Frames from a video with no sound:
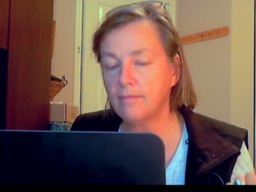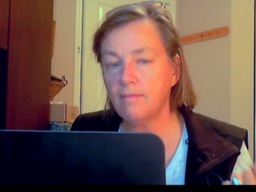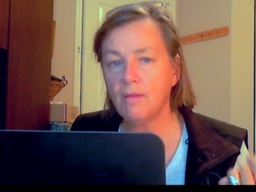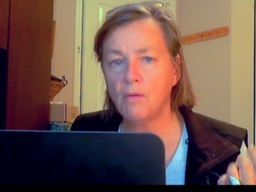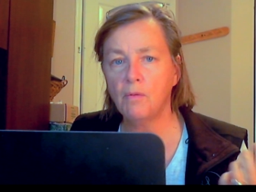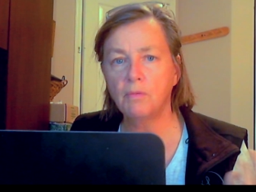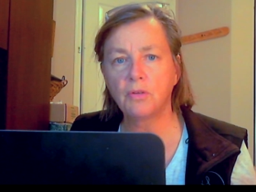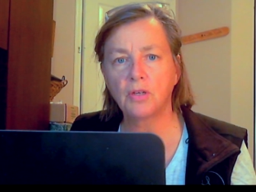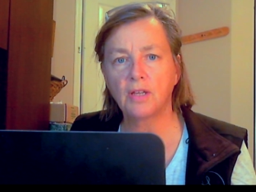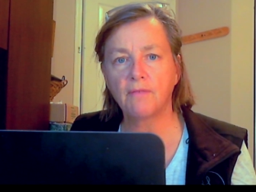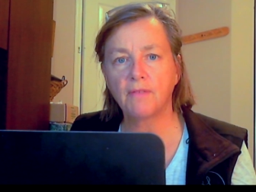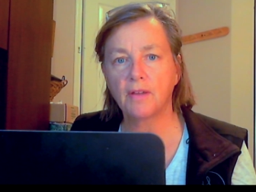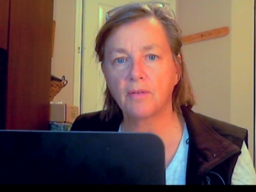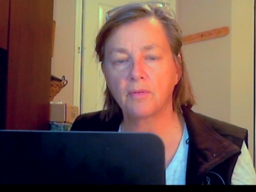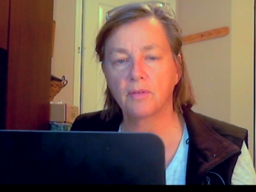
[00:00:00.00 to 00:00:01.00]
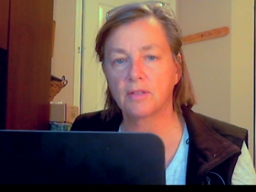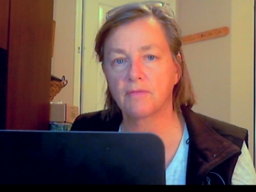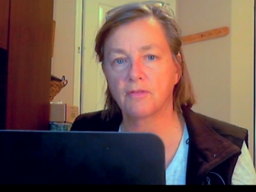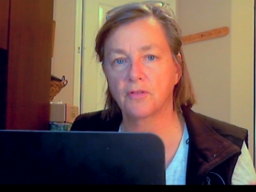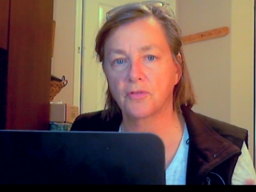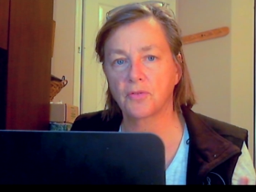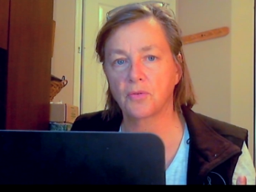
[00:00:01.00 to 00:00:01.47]
what would you give that horse
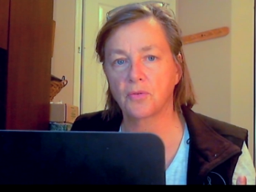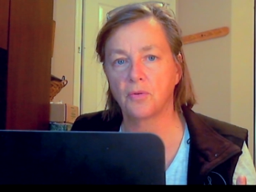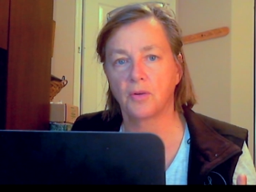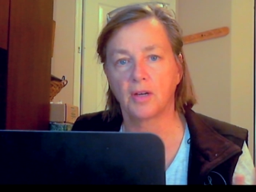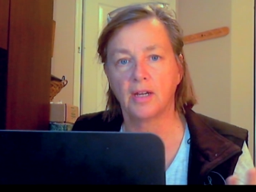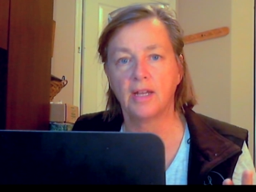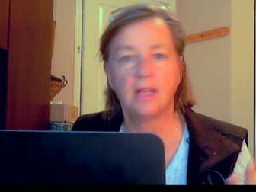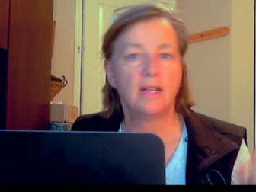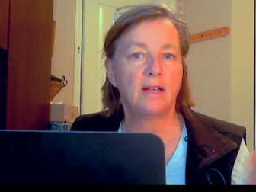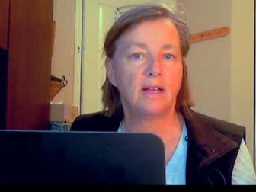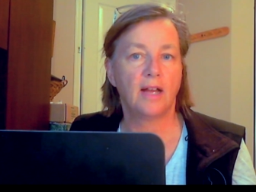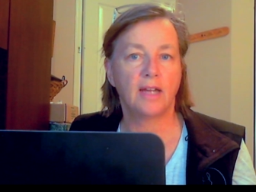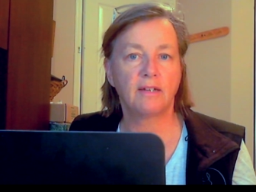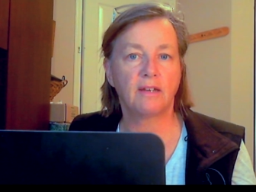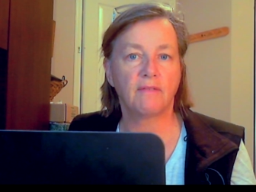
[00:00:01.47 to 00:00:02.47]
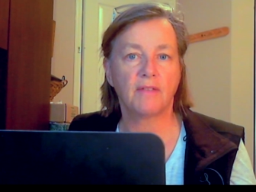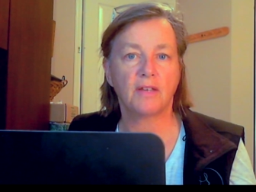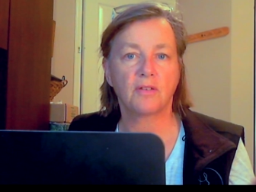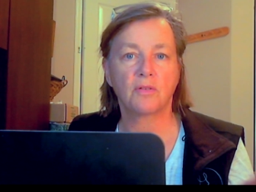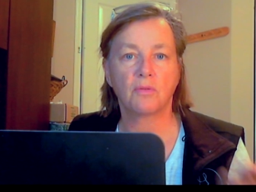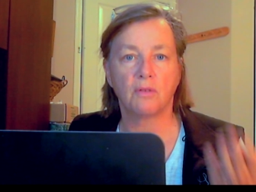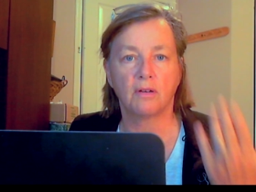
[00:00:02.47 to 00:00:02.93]
for a score? I'd give that
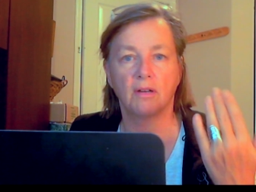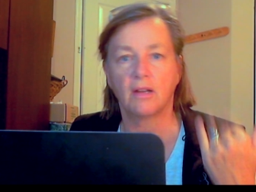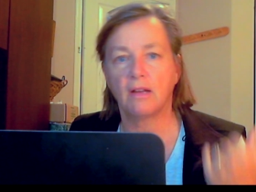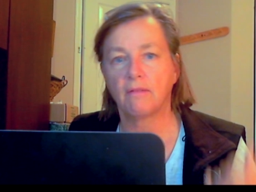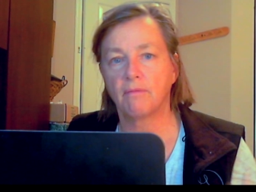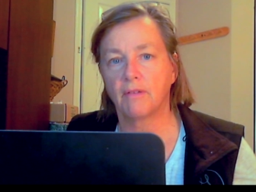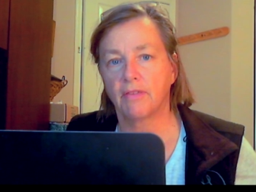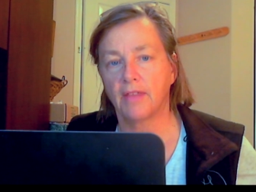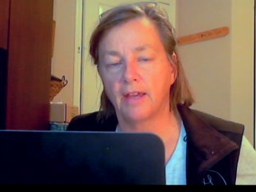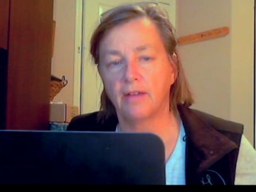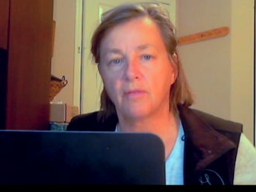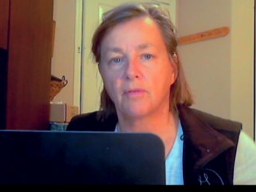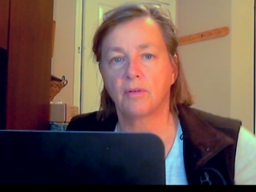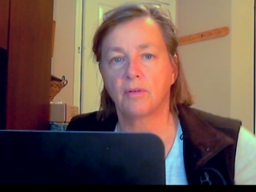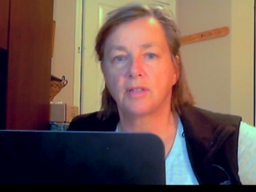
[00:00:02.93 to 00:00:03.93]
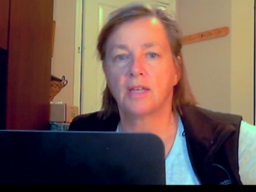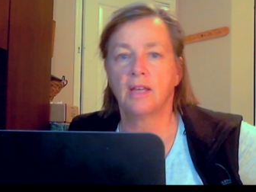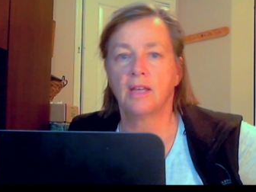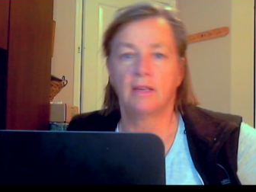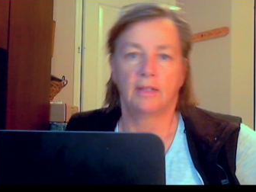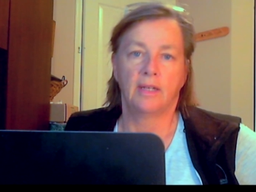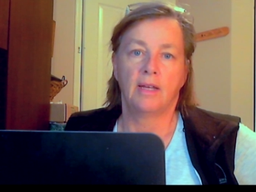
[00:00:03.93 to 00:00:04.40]
score with that horse
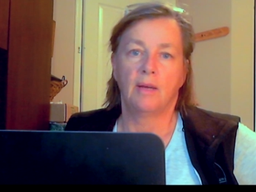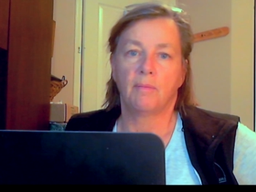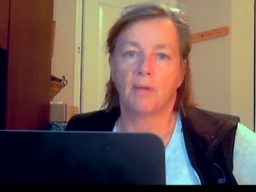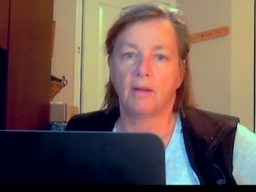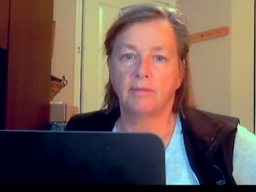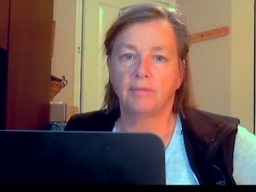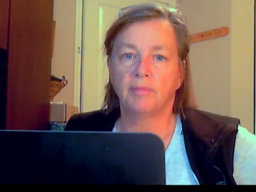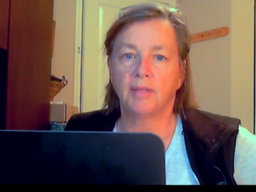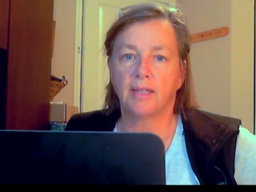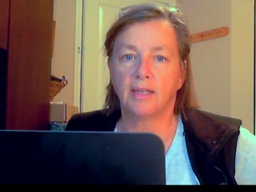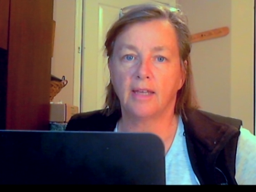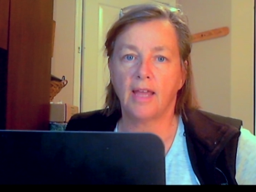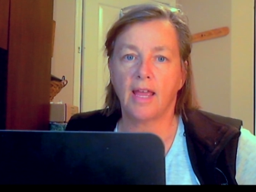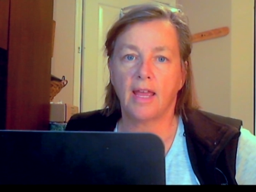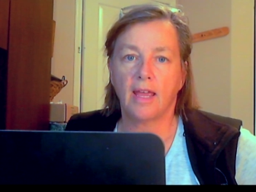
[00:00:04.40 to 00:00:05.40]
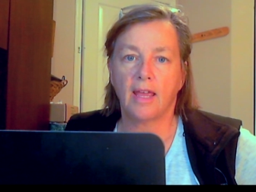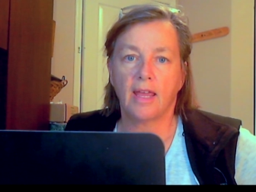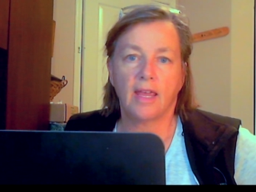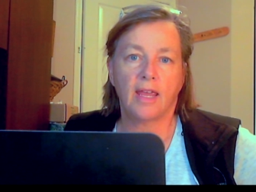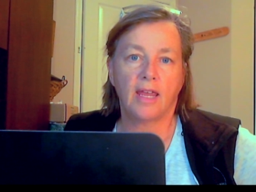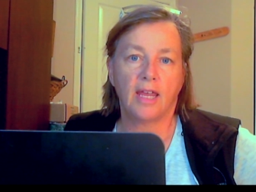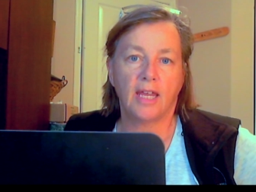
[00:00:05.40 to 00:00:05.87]
probably
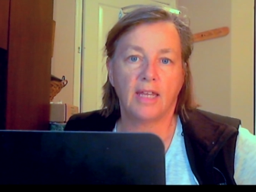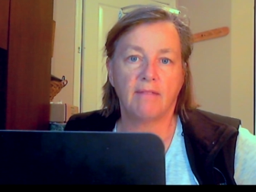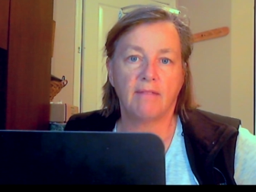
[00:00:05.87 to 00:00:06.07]
a